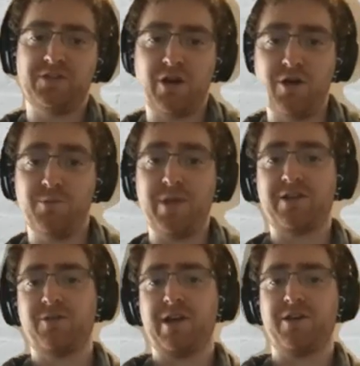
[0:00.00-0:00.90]
going
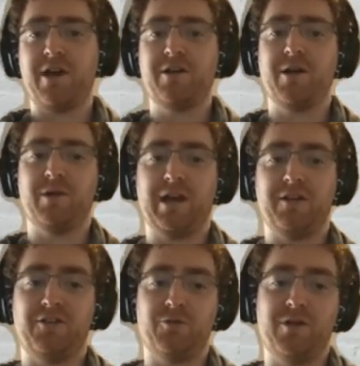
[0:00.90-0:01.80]
back to our diagram
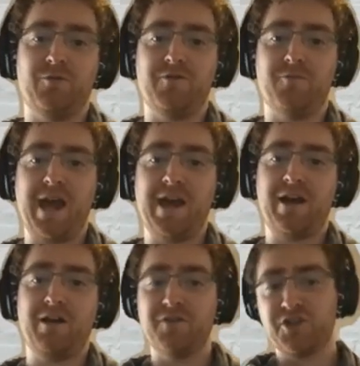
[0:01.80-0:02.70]
again, so we've made
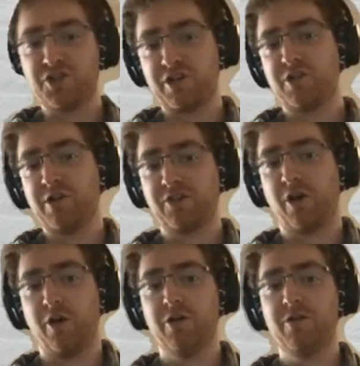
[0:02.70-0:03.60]
our infrastructure as
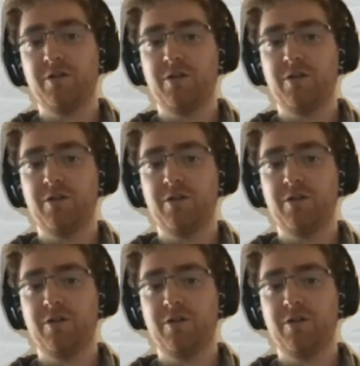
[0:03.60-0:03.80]
code,